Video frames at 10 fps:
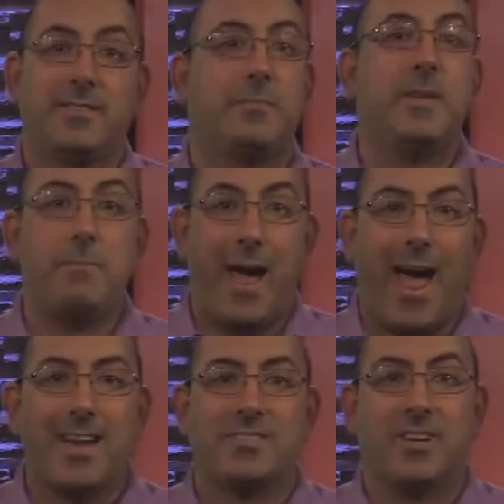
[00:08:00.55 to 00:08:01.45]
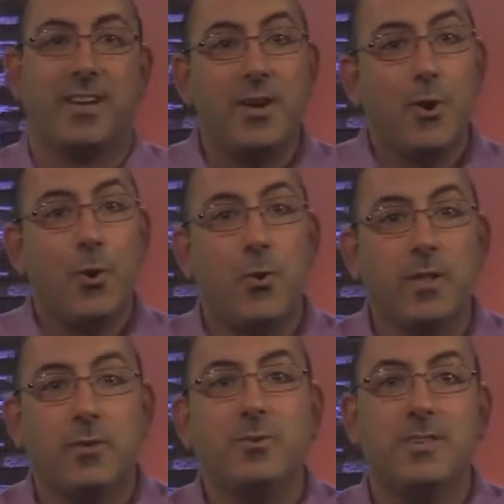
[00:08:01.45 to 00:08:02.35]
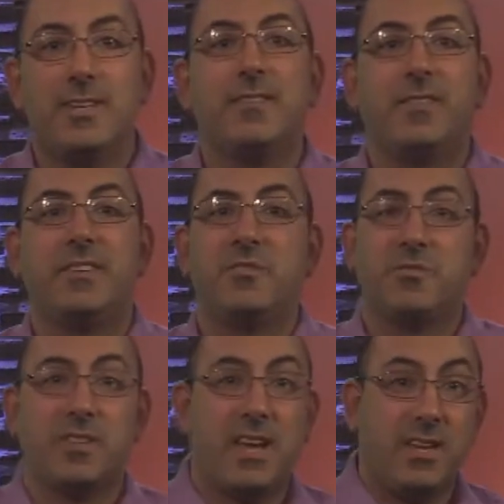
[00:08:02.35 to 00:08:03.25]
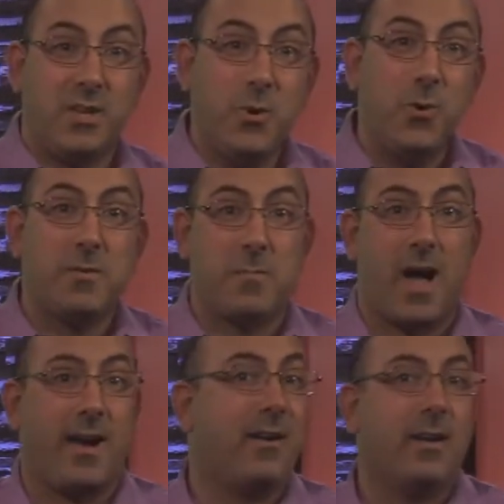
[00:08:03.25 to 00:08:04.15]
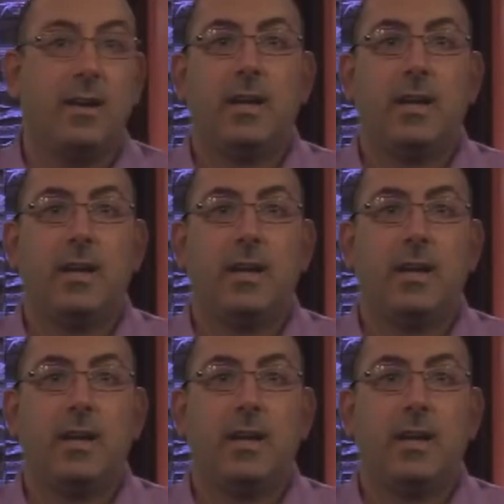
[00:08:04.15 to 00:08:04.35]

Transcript: is to be passionate. Who are those individuals that you admire?